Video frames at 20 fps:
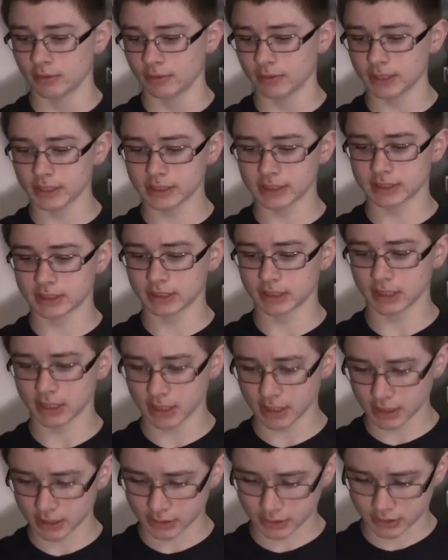This
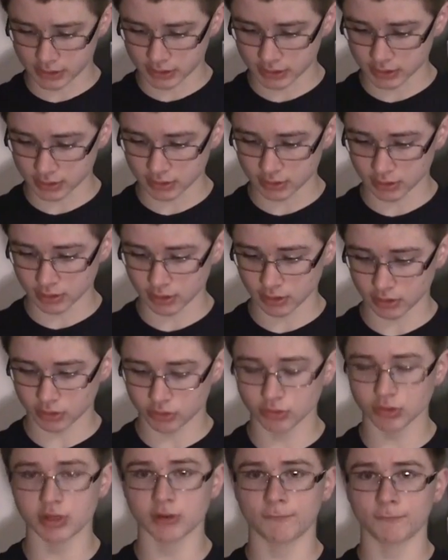is
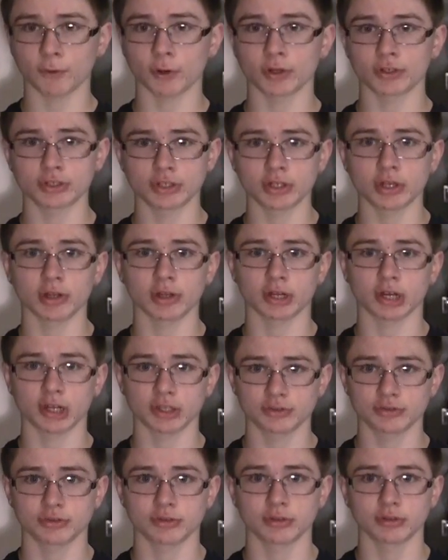$300 to $400
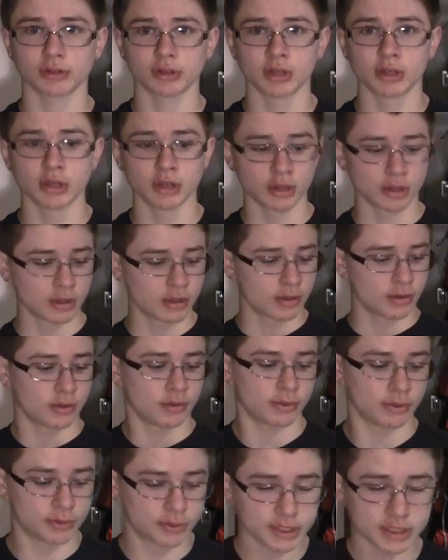console.
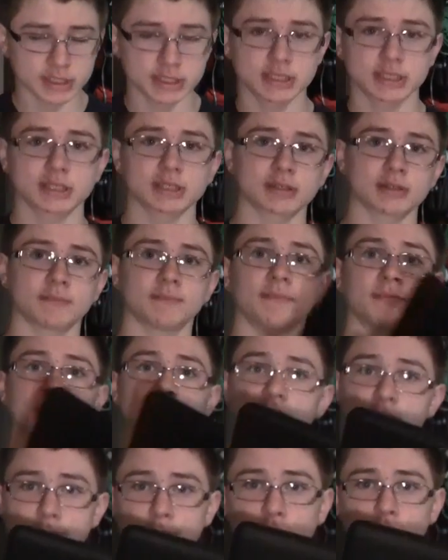This
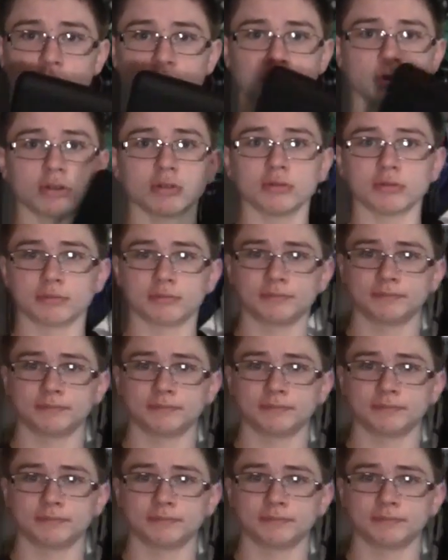is portable.